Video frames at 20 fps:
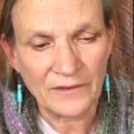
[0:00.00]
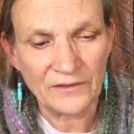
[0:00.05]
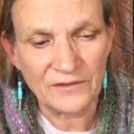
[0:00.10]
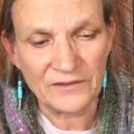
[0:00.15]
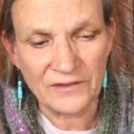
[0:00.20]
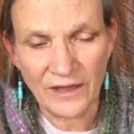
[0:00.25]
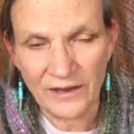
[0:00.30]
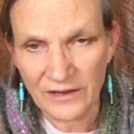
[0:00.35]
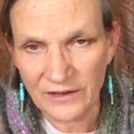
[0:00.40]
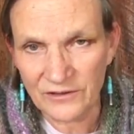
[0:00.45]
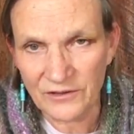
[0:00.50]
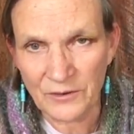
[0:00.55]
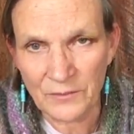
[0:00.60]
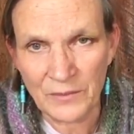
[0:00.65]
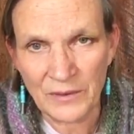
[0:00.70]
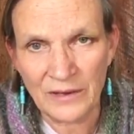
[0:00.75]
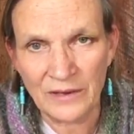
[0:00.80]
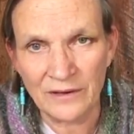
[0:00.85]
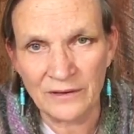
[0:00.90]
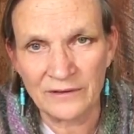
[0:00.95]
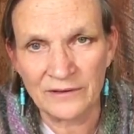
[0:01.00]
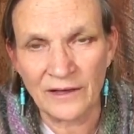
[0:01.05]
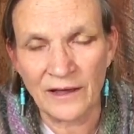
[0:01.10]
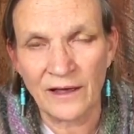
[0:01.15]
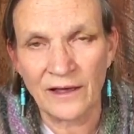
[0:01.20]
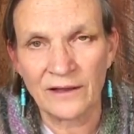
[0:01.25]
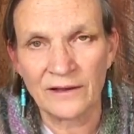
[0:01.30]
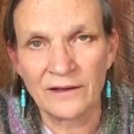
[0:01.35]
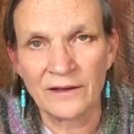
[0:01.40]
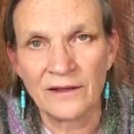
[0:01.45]
studies are being
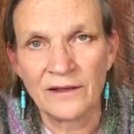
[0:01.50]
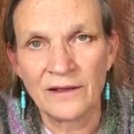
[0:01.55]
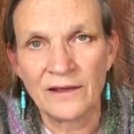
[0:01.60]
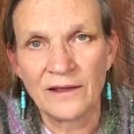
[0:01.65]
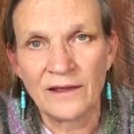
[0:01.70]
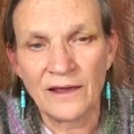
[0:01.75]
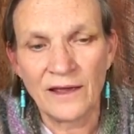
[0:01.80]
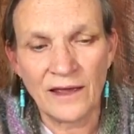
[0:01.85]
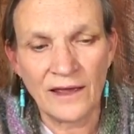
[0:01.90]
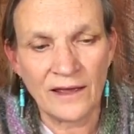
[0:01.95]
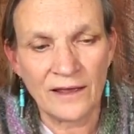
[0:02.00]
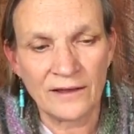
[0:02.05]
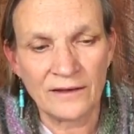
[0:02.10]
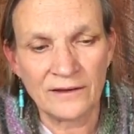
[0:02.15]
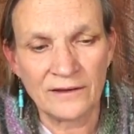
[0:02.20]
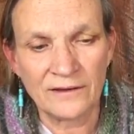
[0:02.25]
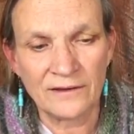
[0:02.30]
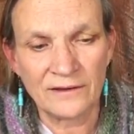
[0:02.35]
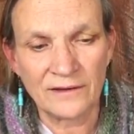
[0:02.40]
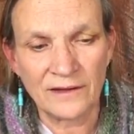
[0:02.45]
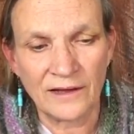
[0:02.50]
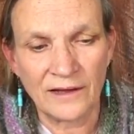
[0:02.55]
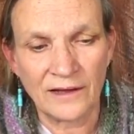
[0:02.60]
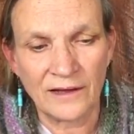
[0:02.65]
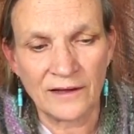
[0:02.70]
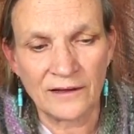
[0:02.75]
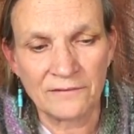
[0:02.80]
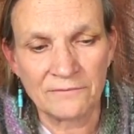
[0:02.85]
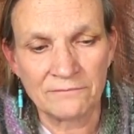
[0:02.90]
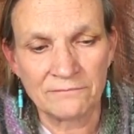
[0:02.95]
done, and
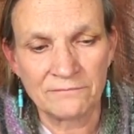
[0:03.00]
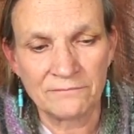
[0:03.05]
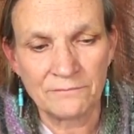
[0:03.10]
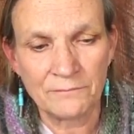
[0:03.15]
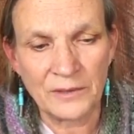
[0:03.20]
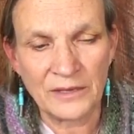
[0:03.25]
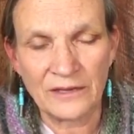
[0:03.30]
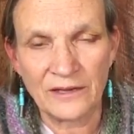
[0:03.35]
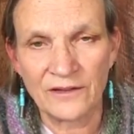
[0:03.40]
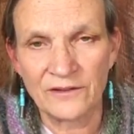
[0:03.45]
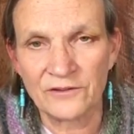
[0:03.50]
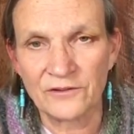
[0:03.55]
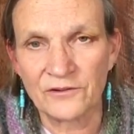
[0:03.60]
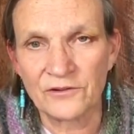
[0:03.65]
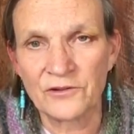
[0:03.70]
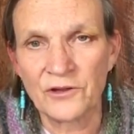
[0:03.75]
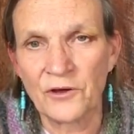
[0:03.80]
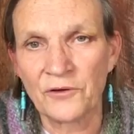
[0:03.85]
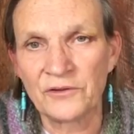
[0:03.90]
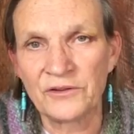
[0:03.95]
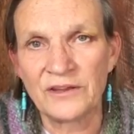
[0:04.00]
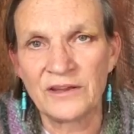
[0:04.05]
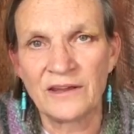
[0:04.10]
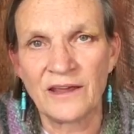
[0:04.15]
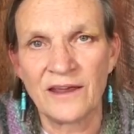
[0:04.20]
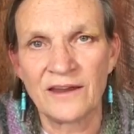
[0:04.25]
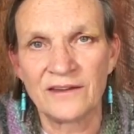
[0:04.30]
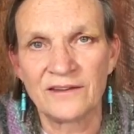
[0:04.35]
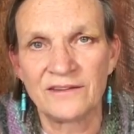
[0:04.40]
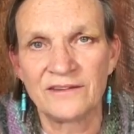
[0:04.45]
because there's no
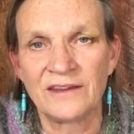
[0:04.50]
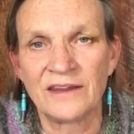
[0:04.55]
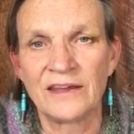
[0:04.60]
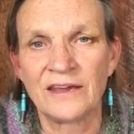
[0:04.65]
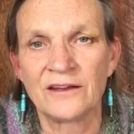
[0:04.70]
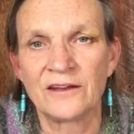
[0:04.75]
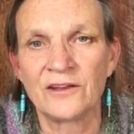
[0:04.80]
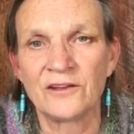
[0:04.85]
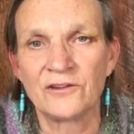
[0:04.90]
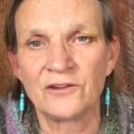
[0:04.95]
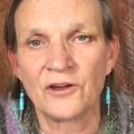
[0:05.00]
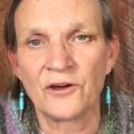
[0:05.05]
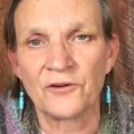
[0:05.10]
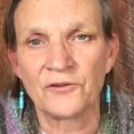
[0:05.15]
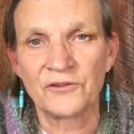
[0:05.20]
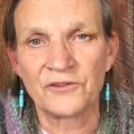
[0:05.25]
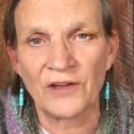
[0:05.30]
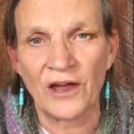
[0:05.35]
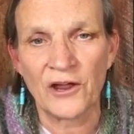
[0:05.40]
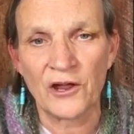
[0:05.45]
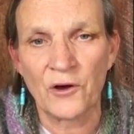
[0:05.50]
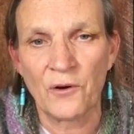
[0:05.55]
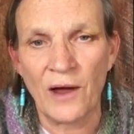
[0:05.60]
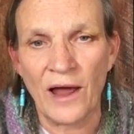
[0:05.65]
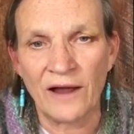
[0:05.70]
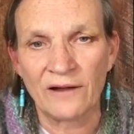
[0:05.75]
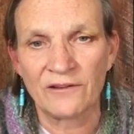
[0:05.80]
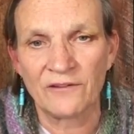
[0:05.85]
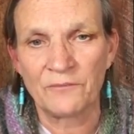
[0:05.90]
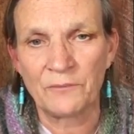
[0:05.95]
THC in it, no
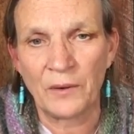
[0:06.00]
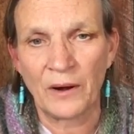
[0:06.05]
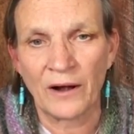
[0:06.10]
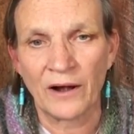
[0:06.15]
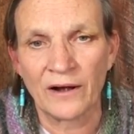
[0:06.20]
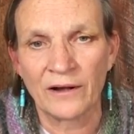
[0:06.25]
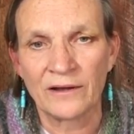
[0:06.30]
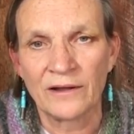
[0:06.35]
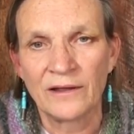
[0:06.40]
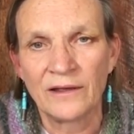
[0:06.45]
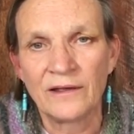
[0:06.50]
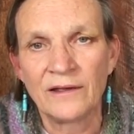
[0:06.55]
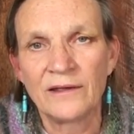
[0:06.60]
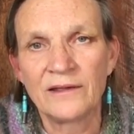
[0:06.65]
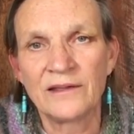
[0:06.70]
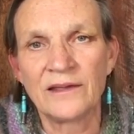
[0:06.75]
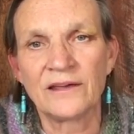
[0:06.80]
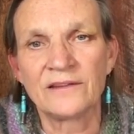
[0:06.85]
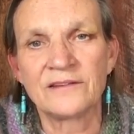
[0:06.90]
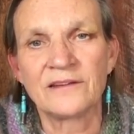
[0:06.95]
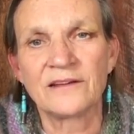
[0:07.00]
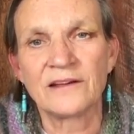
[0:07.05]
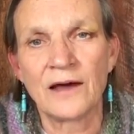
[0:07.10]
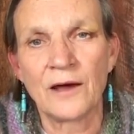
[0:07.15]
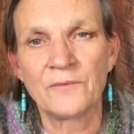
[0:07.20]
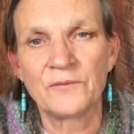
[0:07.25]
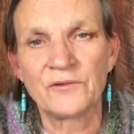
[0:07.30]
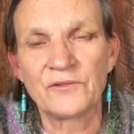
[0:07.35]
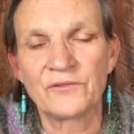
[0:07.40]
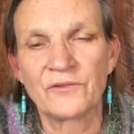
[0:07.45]
psychoactive part, yes, it
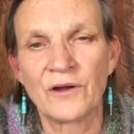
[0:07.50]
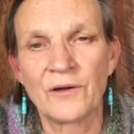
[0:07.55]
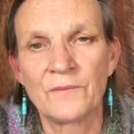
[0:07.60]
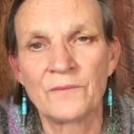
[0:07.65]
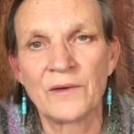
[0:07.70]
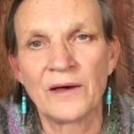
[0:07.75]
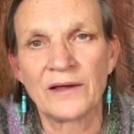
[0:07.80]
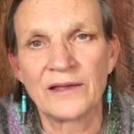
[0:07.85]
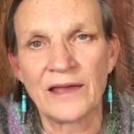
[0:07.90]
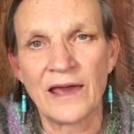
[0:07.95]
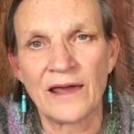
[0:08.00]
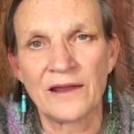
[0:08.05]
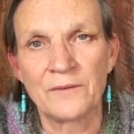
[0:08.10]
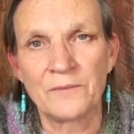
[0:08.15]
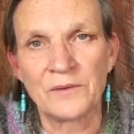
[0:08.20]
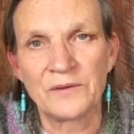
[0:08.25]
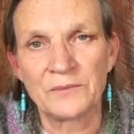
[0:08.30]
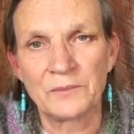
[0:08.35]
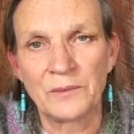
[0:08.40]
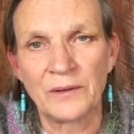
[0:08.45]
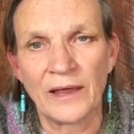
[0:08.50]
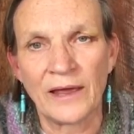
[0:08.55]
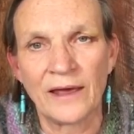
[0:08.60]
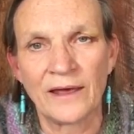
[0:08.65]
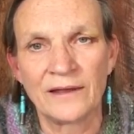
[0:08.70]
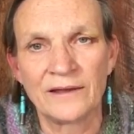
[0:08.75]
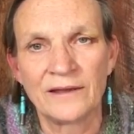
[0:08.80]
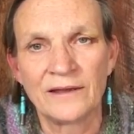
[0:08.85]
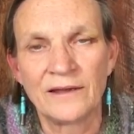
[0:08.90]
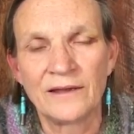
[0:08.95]
comes from a cannabis
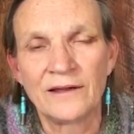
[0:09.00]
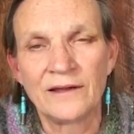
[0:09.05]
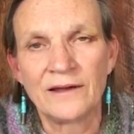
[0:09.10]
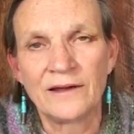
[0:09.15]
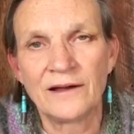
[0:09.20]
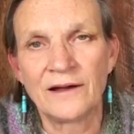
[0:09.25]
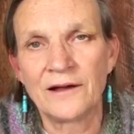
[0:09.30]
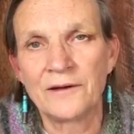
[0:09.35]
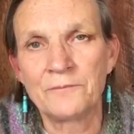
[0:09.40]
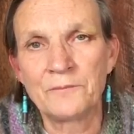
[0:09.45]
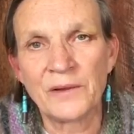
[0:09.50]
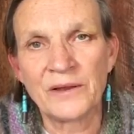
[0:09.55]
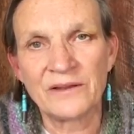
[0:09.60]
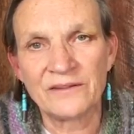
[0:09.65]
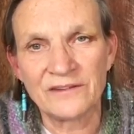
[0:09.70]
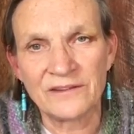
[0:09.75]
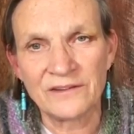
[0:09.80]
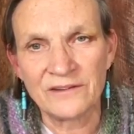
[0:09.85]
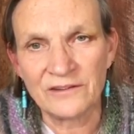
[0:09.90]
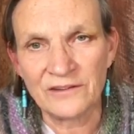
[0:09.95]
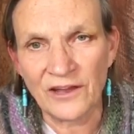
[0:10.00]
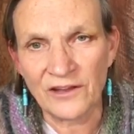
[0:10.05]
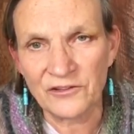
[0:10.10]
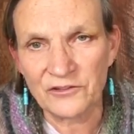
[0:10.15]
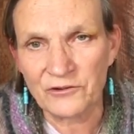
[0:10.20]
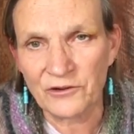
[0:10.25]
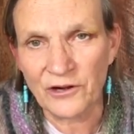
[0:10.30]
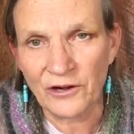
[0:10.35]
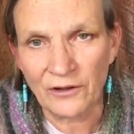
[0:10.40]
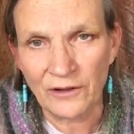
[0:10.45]
plant, but it's
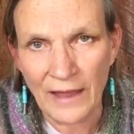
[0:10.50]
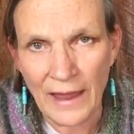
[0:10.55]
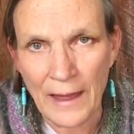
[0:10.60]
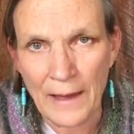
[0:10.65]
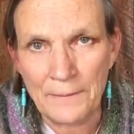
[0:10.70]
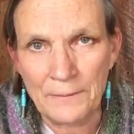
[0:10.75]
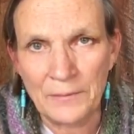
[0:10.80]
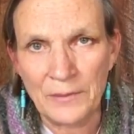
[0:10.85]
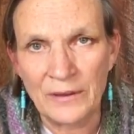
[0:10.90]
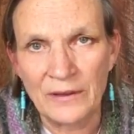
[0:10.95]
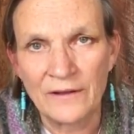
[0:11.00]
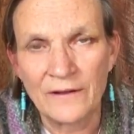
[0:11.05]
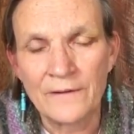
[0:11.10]
industrial hemp.